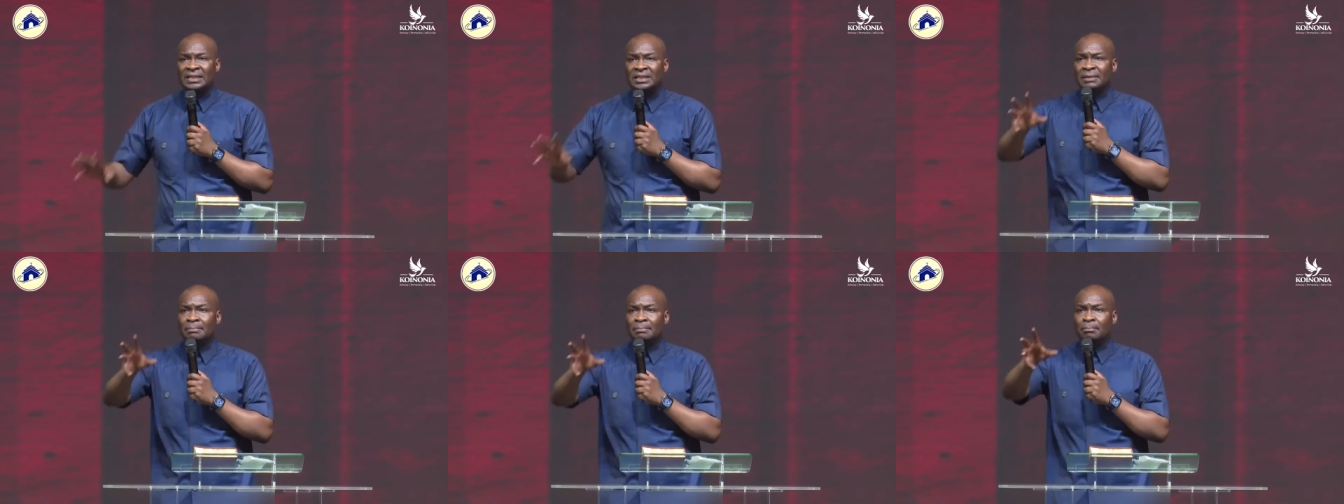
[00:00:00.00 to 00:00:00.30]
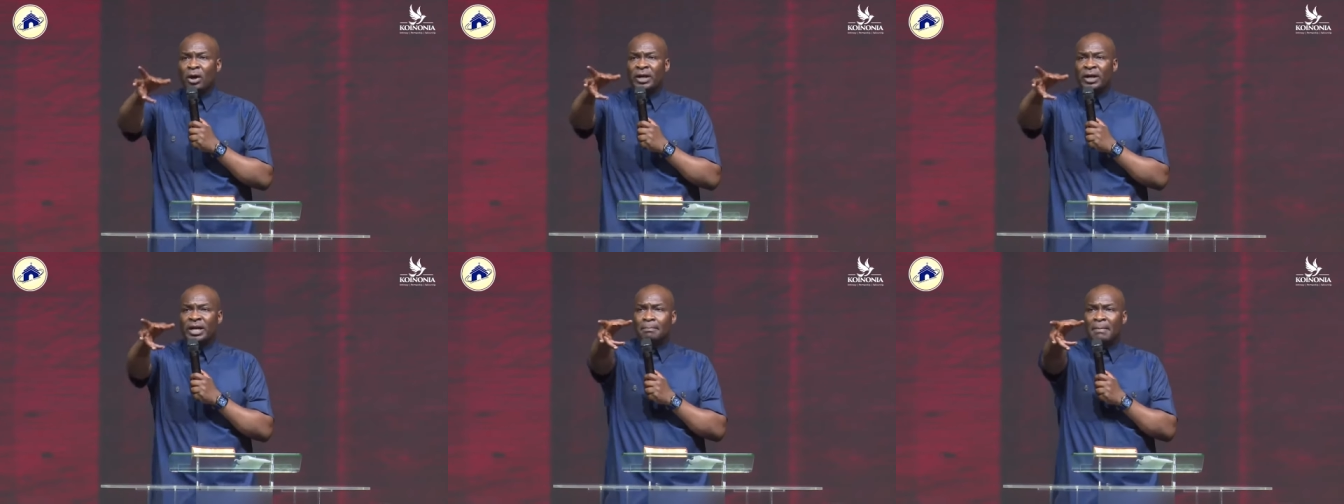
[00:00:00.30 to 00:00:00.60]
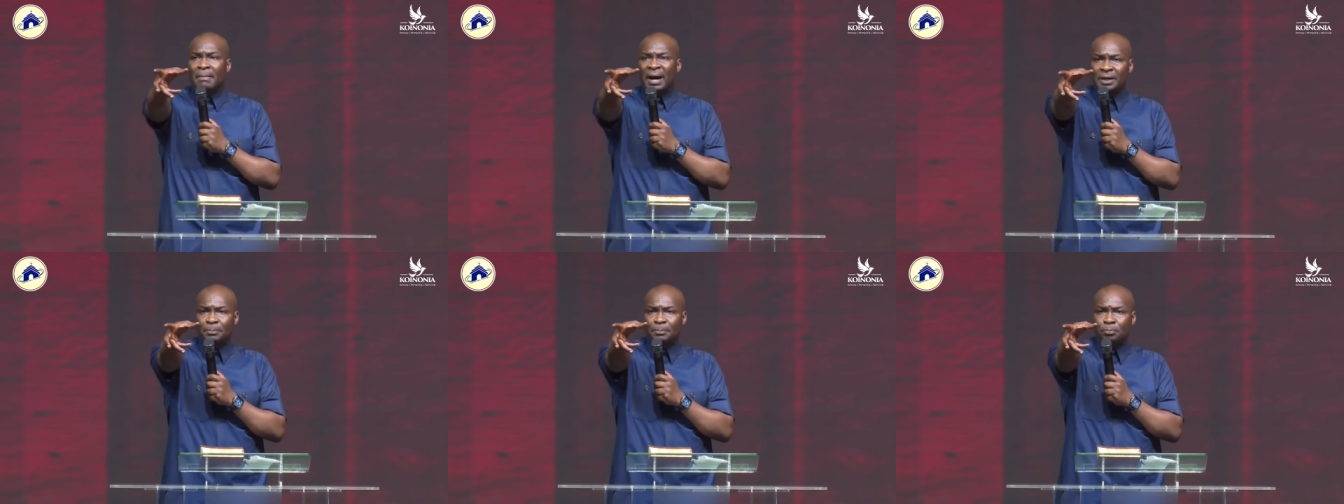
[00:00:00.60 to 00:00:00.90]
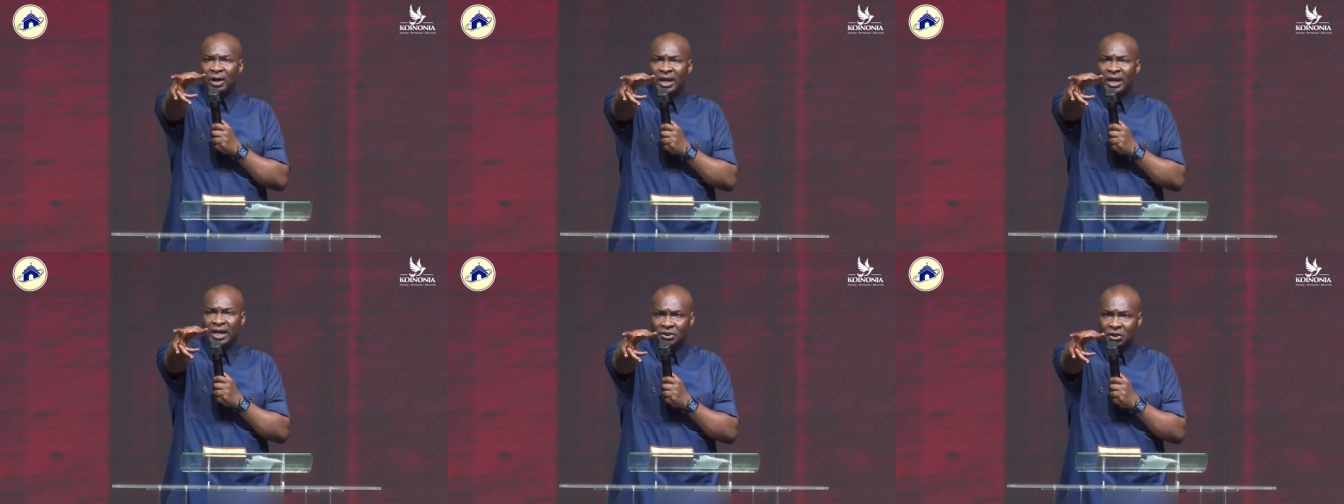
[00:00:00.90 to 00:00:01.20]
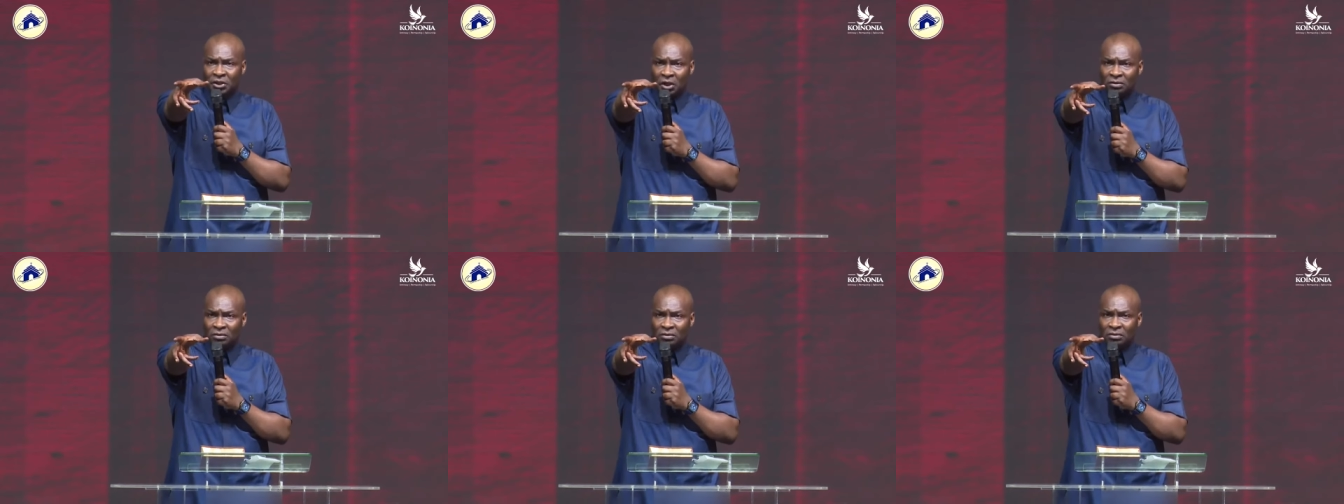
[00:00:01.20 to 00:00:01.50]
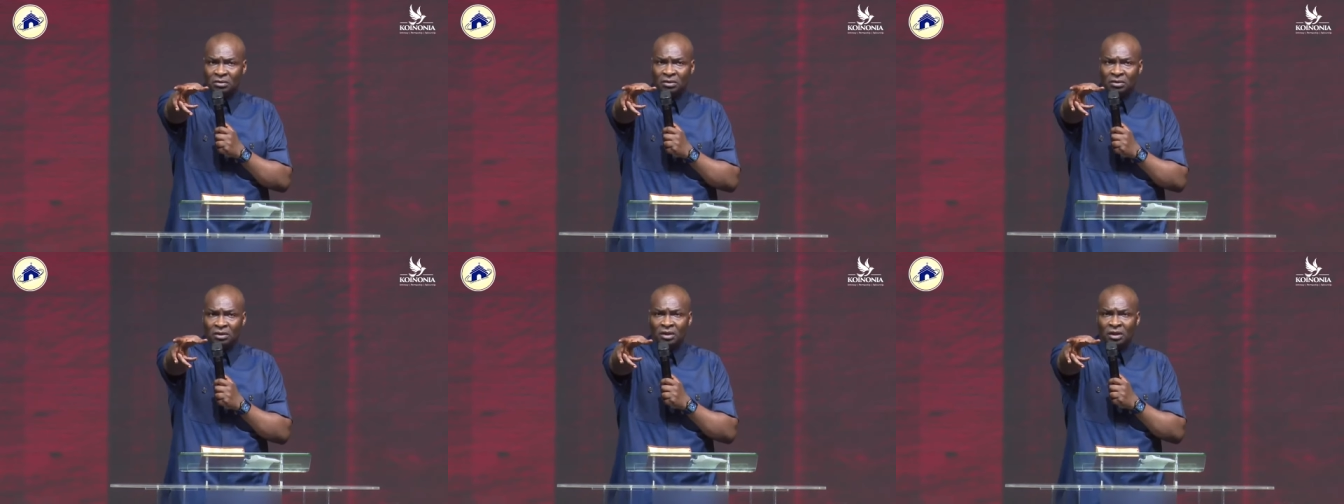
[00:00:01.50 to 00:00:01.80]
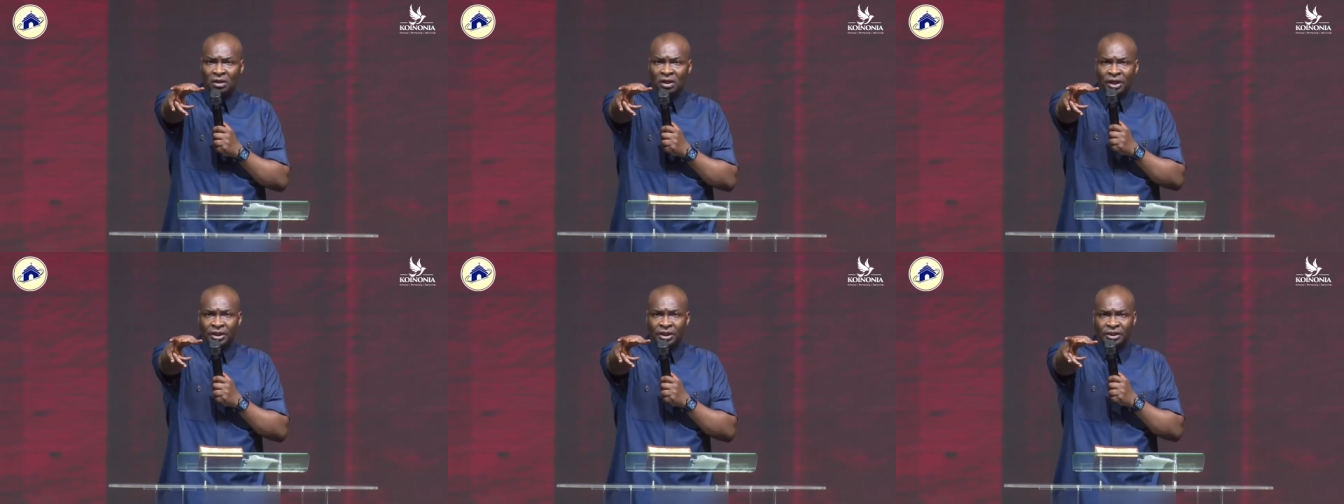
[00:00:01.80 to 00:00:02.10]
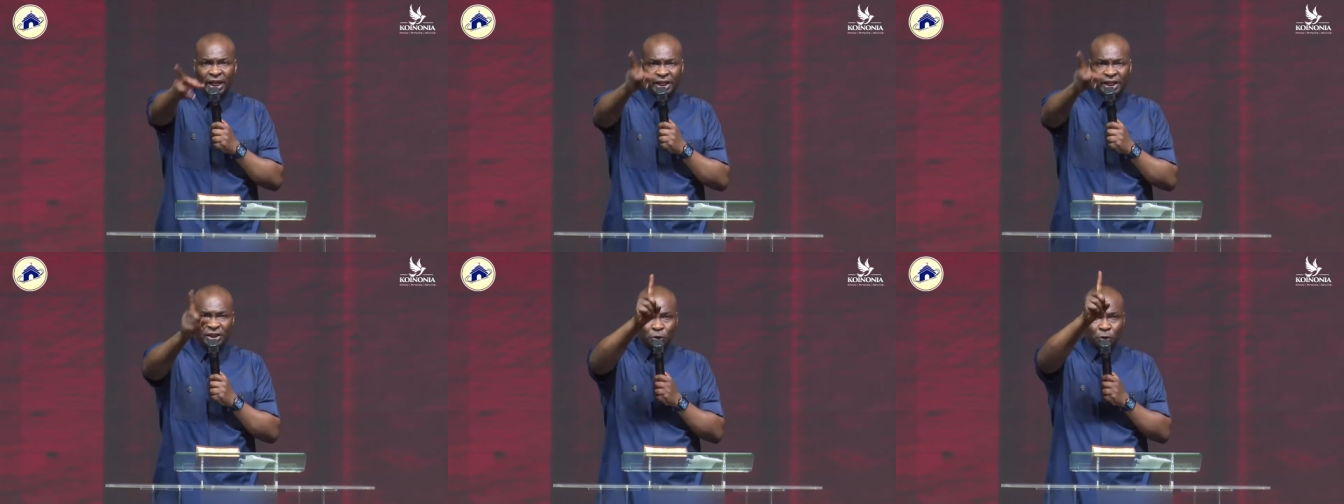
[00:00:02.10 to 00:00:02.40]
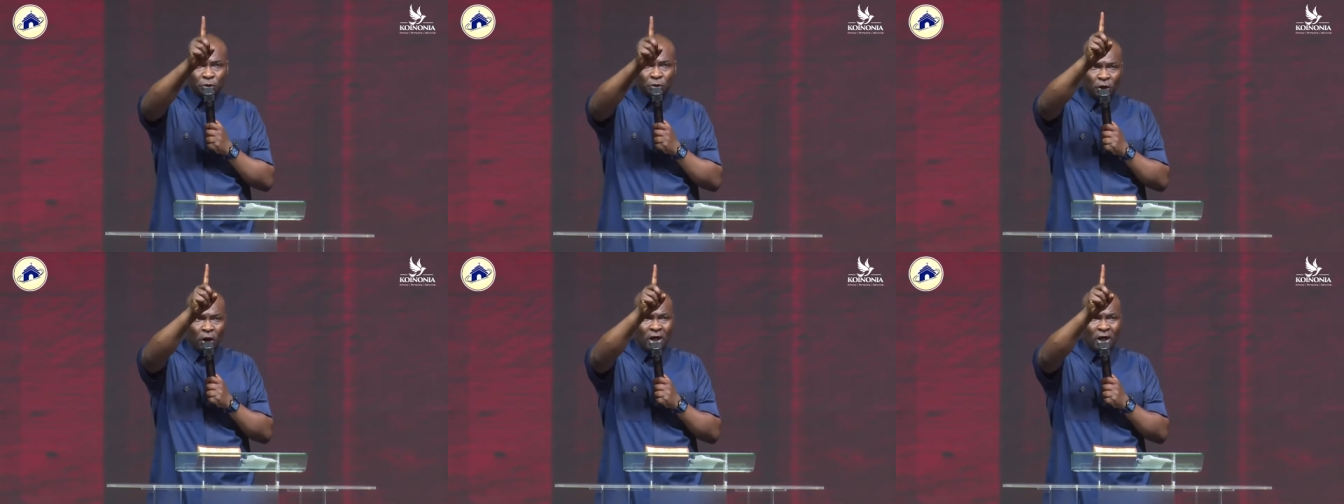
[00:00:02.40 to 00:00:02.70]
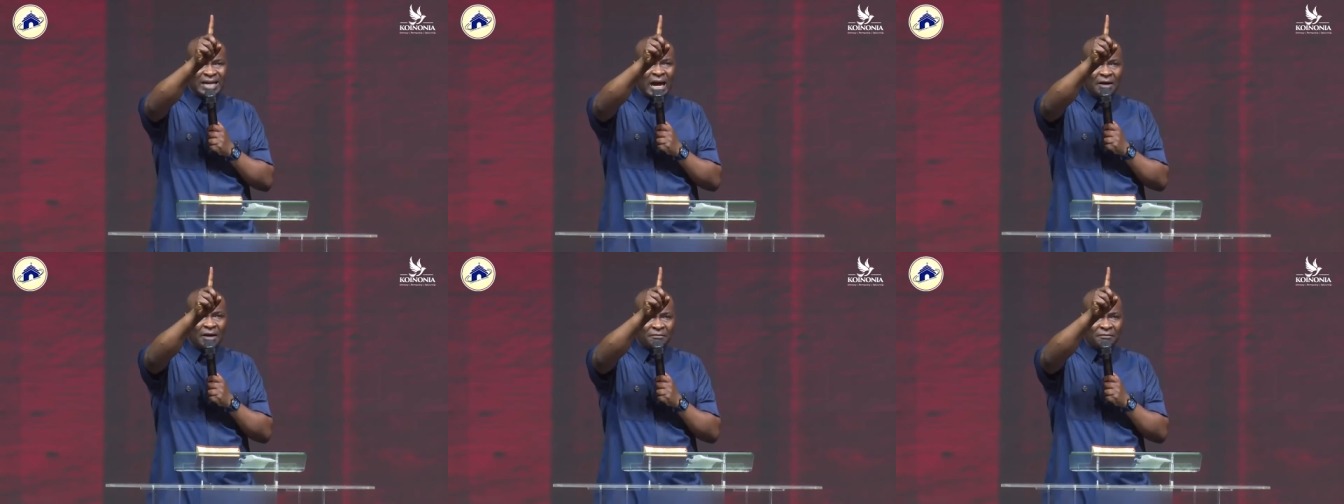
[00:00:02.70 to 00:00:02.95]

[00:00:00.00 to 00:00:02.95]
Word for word: demonic manipulation, they should not have